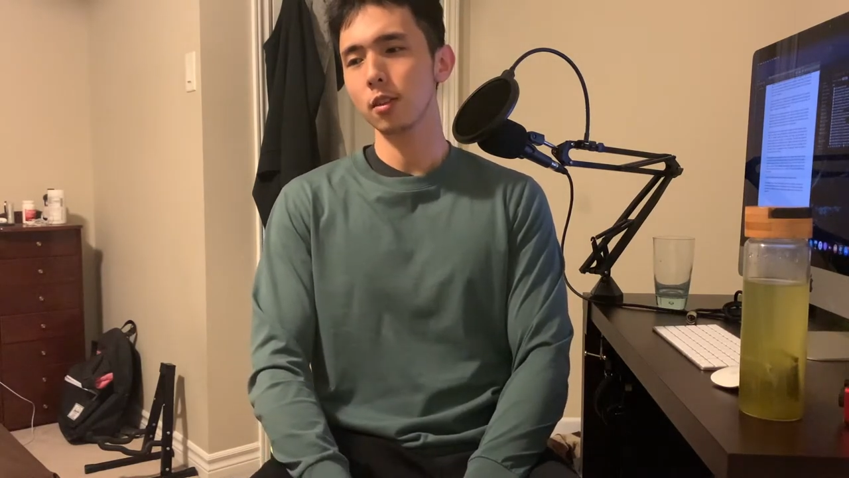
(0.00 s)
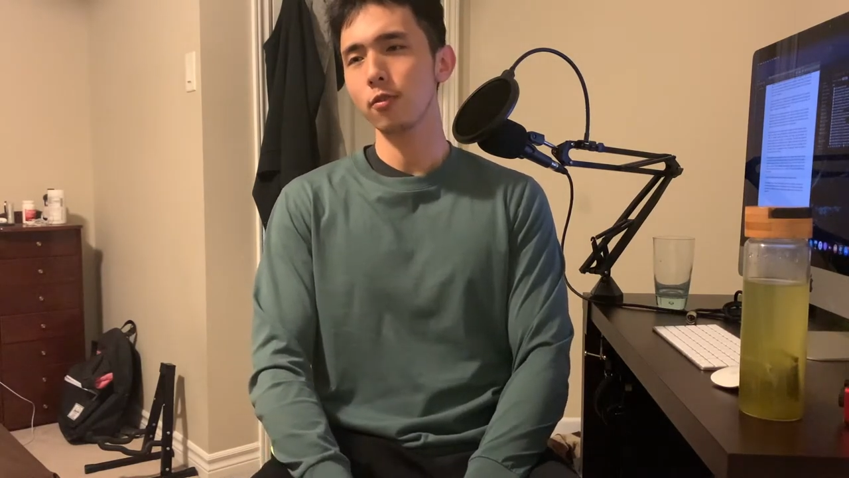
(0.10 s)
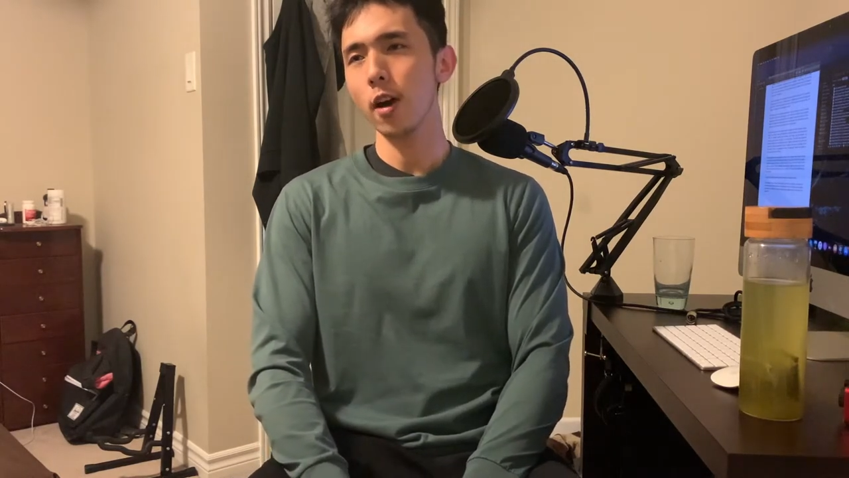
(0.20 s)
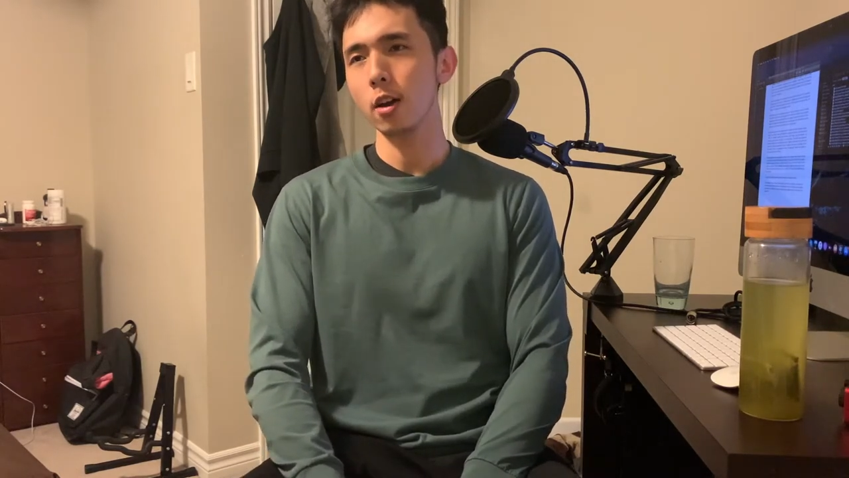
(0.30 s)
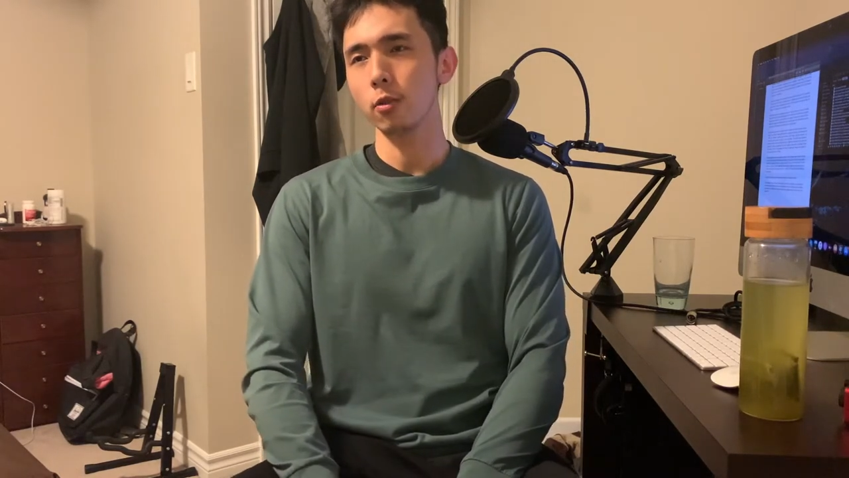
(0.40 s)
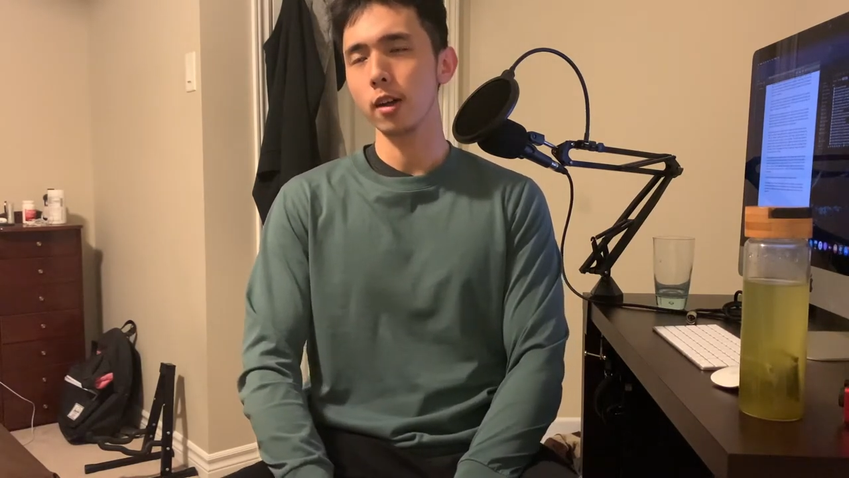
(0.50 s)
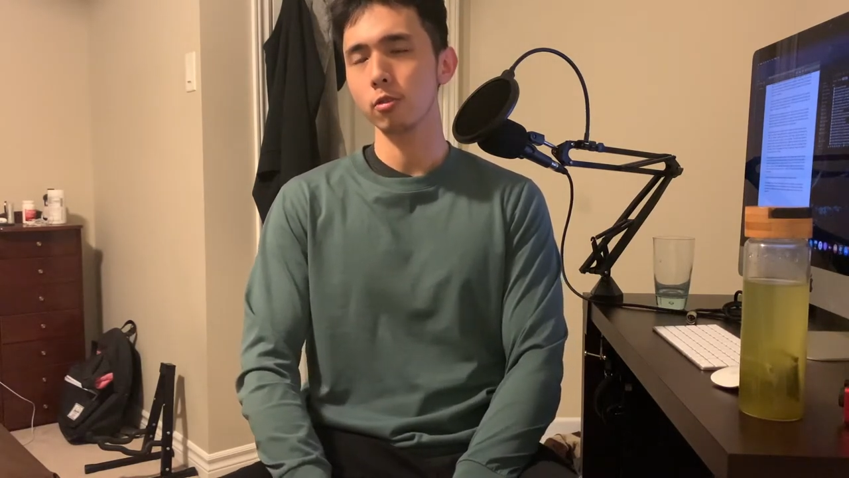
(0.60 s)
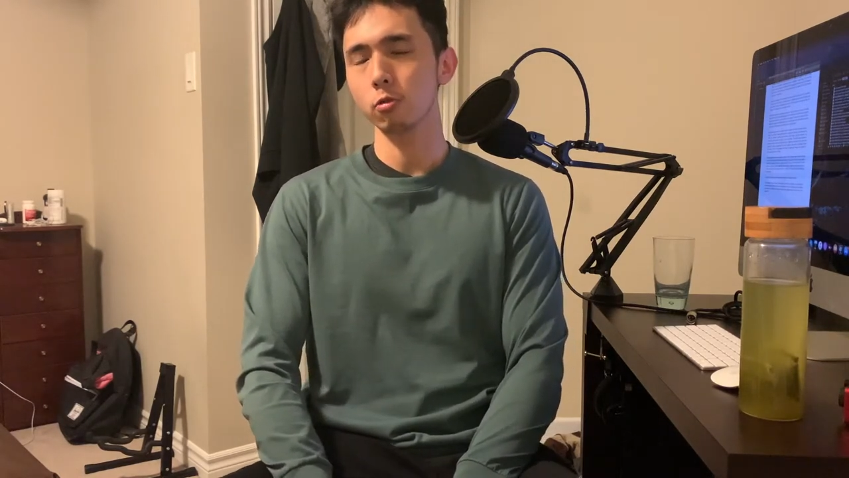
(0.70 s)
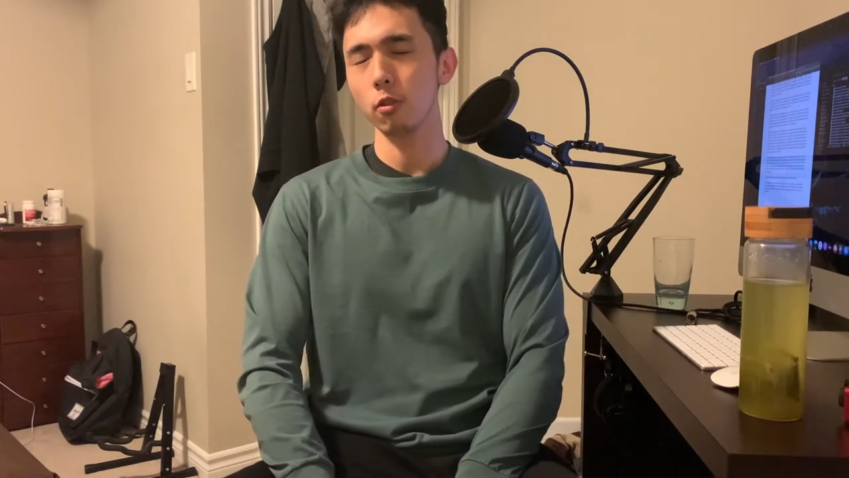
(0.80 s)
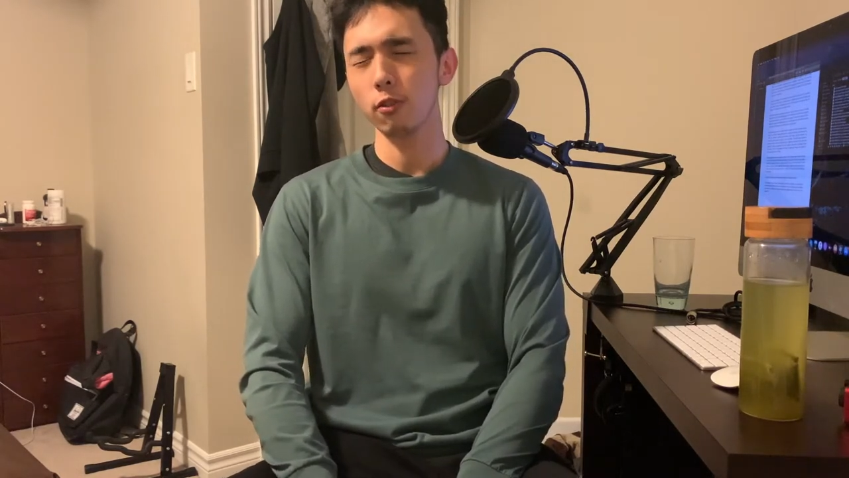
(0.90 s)

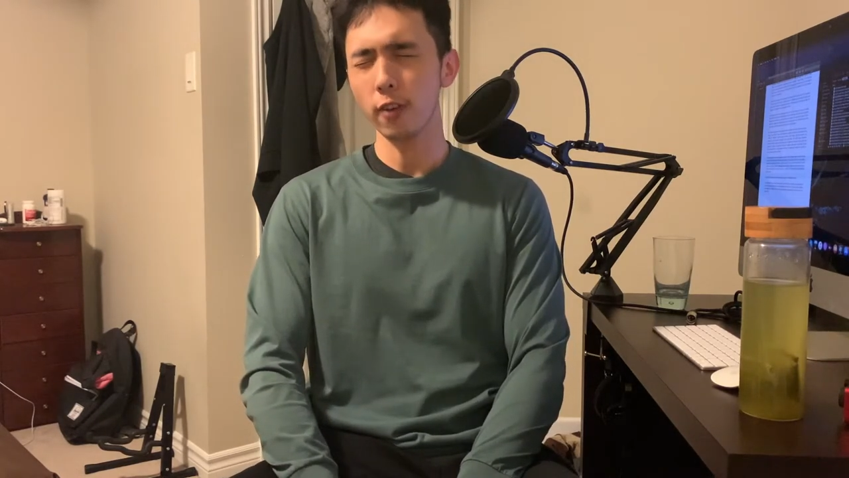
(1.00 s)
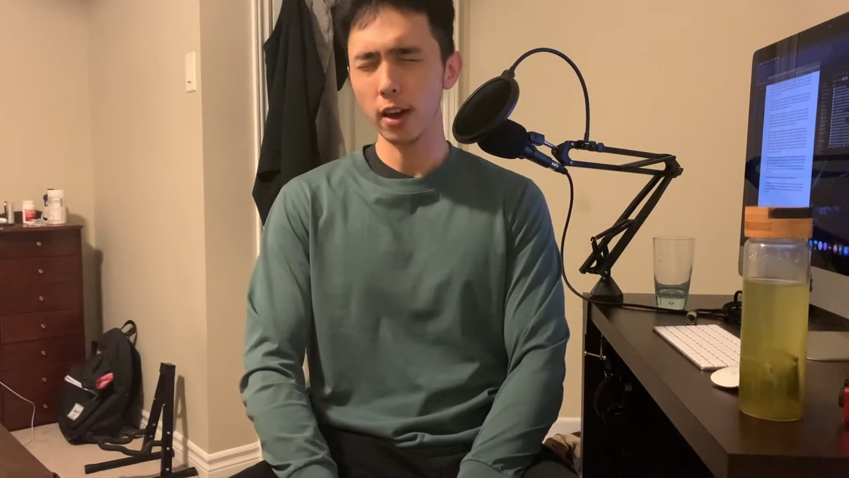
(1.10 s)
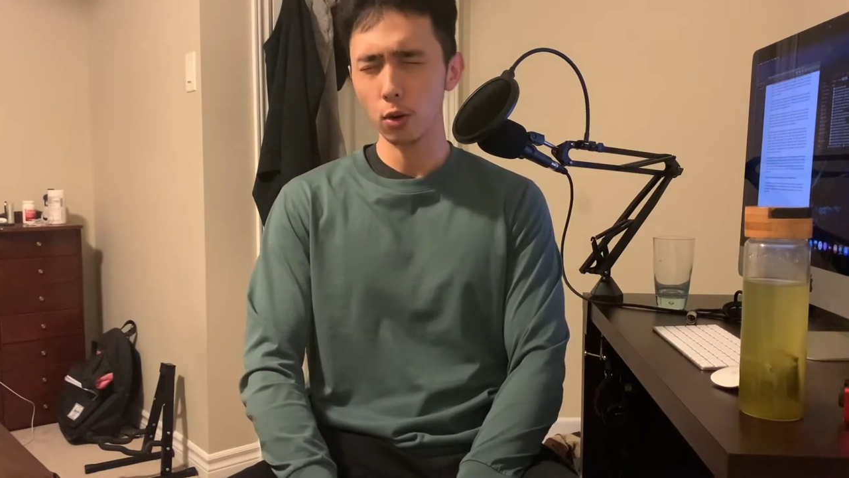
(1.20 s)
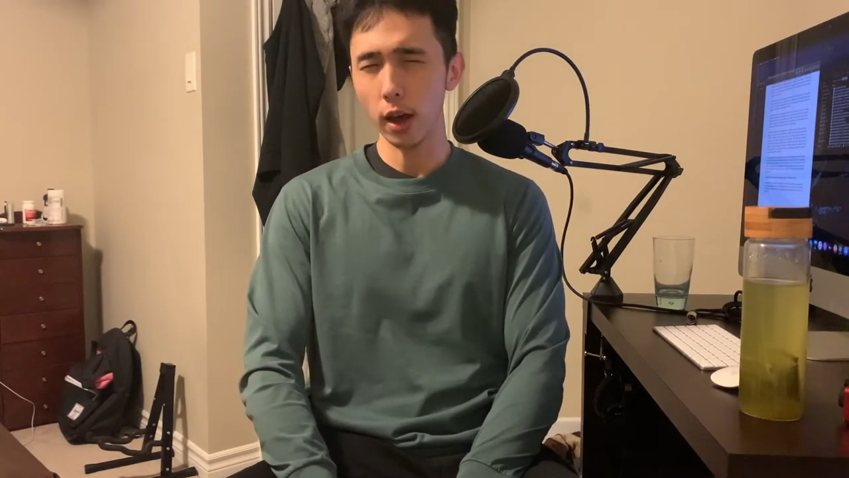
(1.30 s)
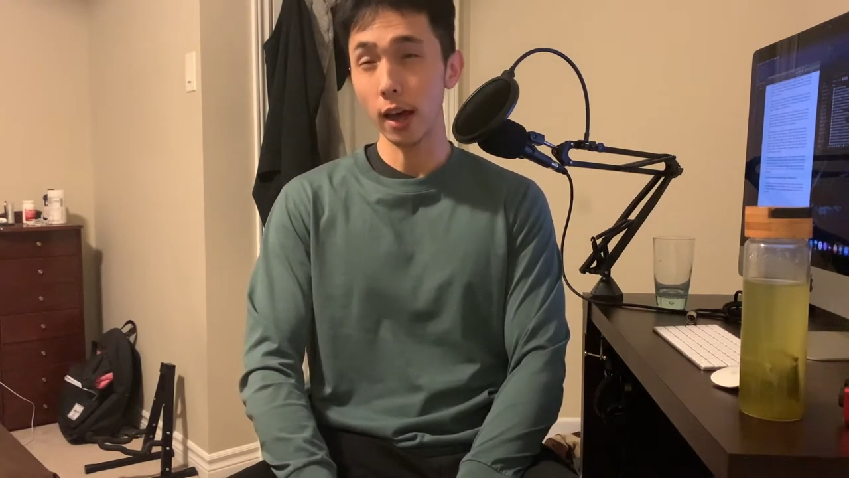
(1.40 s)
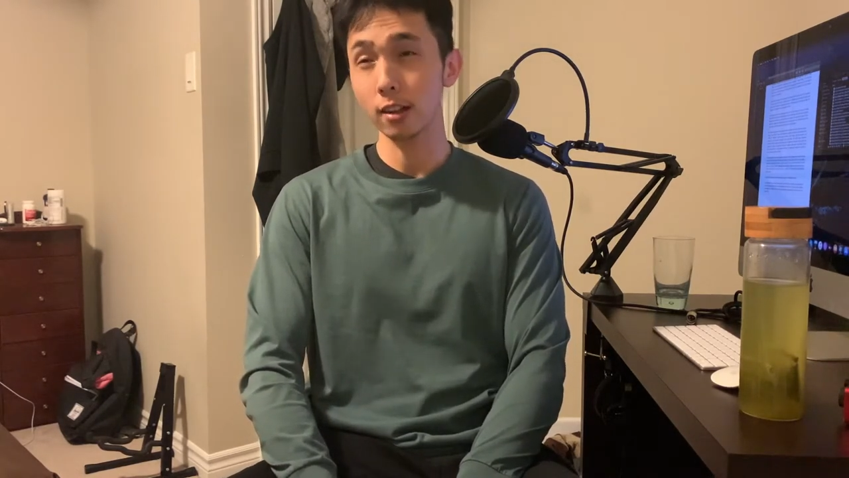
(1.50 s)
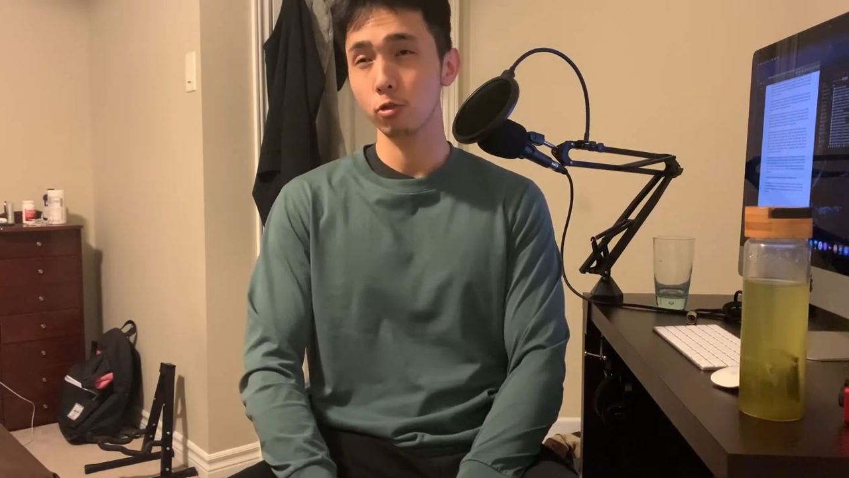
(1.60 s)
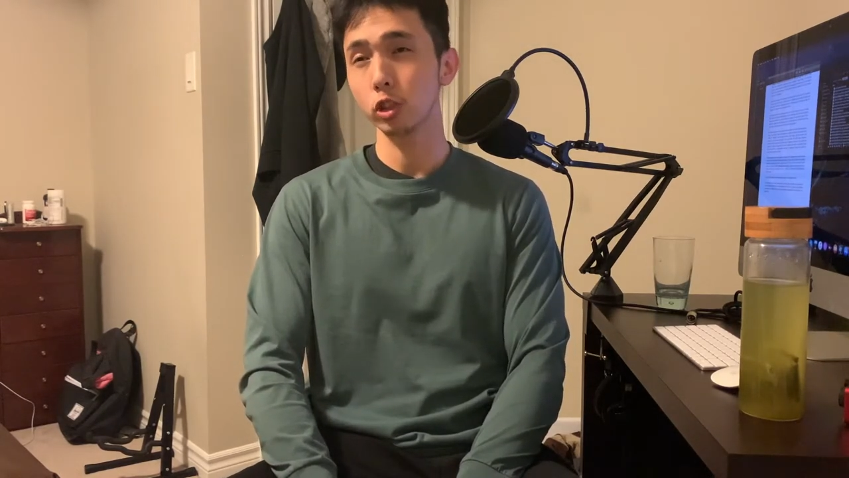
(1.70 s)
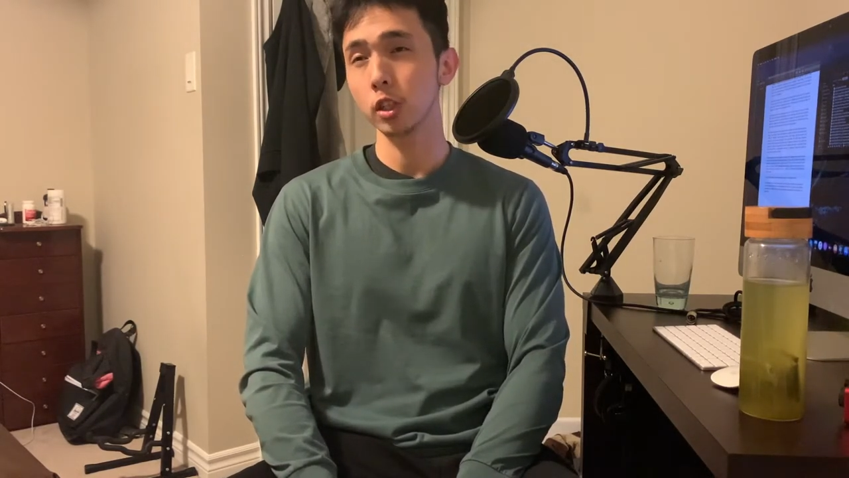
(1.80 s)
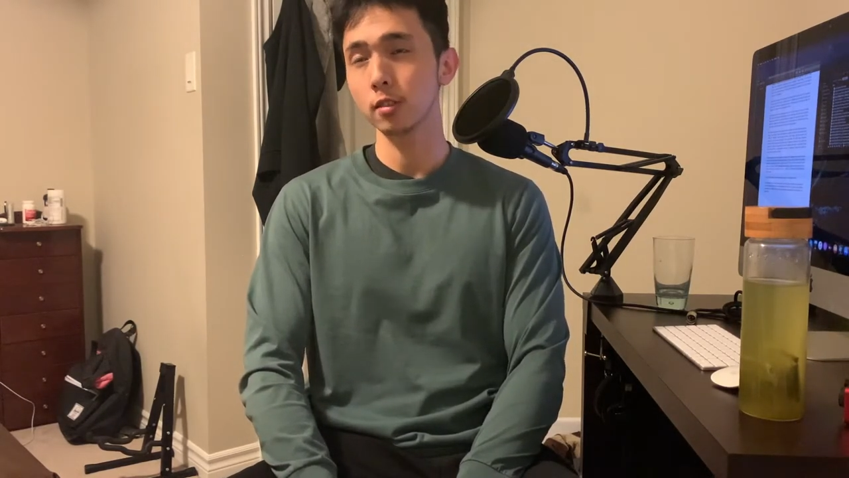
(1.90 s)

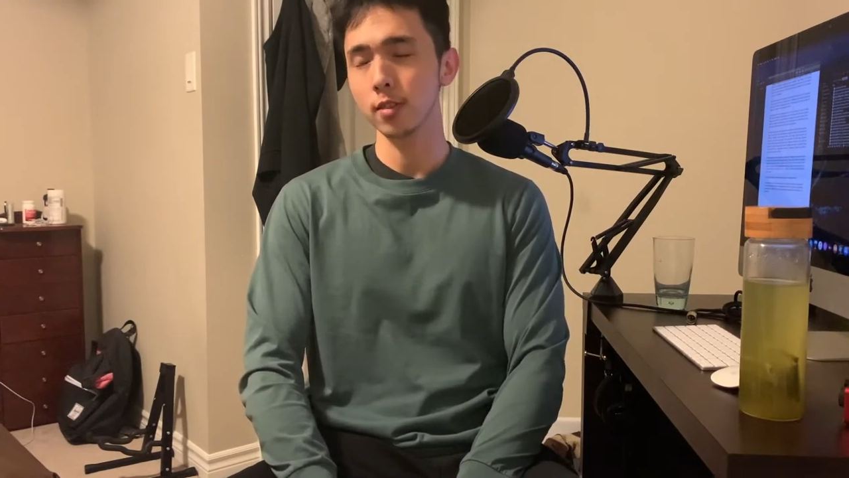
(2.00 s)
phytoestrogens